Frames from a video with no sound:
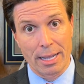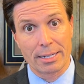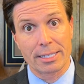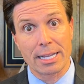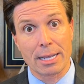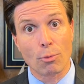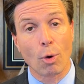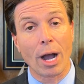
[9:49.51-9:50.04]

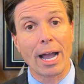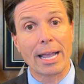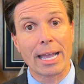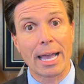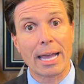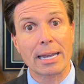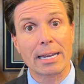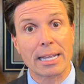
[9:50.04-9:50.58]

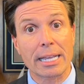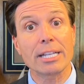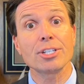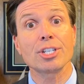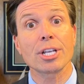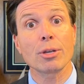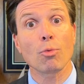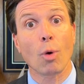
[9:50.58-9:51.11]

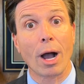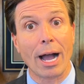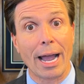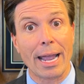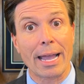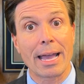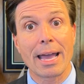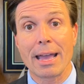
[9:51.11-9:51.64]
D-Y-N-E-G-Y.